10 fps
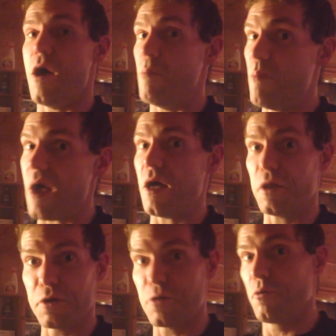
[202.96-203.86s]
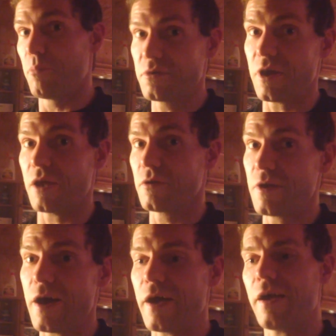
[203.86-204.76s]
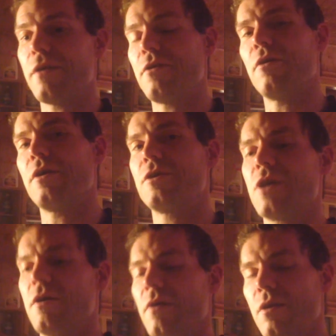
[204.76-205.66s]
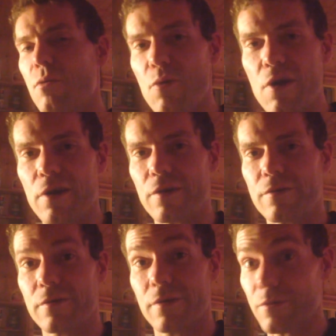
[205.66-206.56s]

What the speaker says: paleo potato diet and all that jazz, and it works.